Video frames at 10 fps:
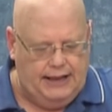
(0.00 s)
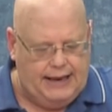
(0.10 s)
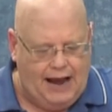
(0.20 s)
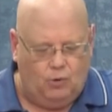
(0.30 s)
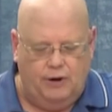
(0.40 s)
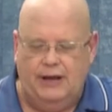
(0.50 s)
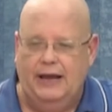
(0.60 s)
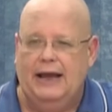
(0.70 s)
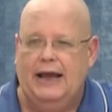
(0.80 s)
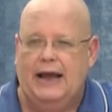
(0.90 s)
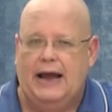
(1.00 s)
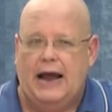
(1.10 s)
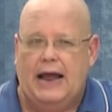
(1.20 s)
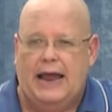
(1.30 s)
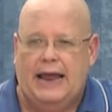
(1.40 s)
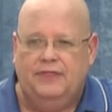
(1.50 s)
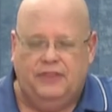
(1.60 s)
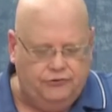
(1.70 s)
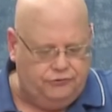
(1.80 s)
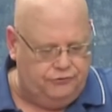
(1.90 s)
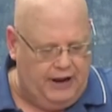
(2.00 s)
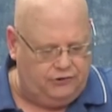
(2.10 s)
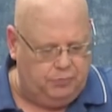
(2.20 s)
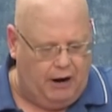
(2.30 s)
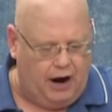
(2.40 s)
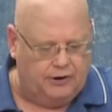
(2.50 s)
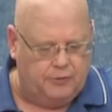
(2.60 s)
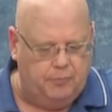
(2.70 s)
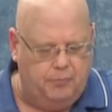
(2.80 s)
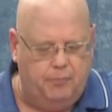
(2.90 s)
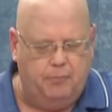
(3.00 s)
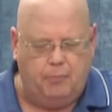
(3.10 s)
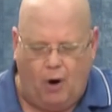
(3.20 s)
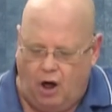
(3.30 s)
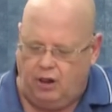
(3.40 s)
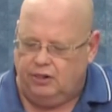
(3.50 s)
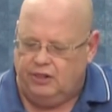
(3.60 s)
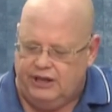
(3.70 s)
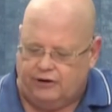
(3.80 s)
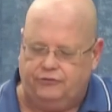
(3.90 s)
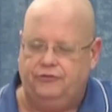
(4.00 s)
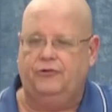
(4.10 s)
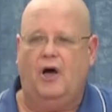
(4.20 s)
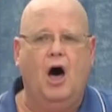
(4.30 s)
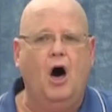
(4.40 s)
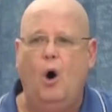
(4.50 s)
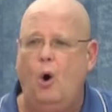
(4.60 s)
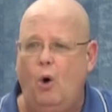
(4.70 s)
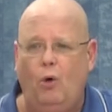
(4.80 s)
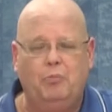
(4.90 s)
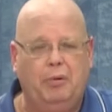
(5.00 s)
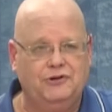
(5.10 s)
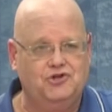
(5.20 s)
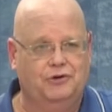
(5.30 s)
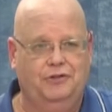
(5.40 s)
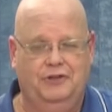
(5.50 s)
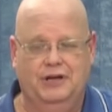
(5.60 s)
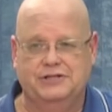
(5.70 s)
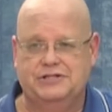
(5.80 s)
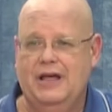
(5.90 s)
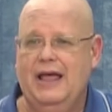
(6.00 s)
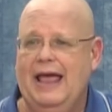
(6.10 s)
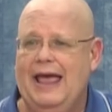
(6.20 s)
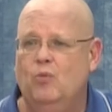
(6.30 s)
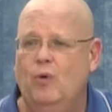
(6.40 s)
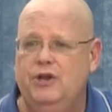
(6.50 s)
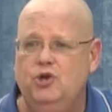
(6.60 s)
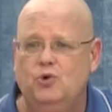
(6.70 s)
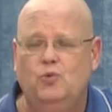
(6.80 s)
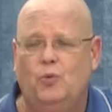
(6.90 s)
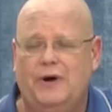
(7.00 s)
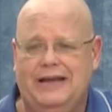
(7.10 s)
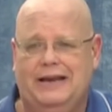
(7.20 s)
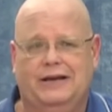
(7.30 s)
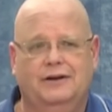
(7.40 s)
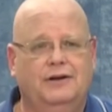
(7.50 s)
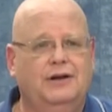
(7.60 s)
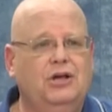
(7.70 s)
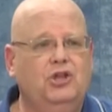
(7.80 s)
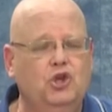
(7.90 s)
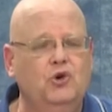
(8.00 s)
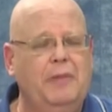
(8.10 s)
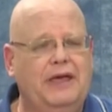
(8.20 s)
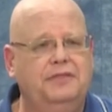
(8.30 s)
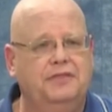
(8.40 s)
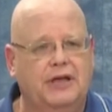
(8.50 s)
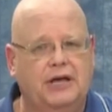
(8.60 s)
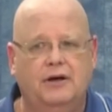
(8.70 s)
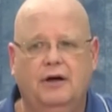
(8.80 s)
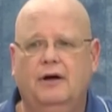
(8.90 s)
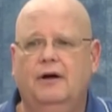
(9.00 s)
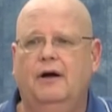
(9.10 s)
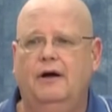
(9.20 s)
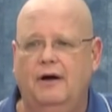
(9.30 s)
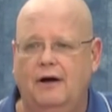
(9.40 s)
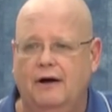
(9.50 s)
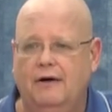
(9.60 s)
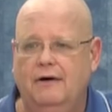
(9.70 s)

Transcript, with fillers: Now, in this next part, Paul lists a whole bunch of things. And when you read it, you may think, huh,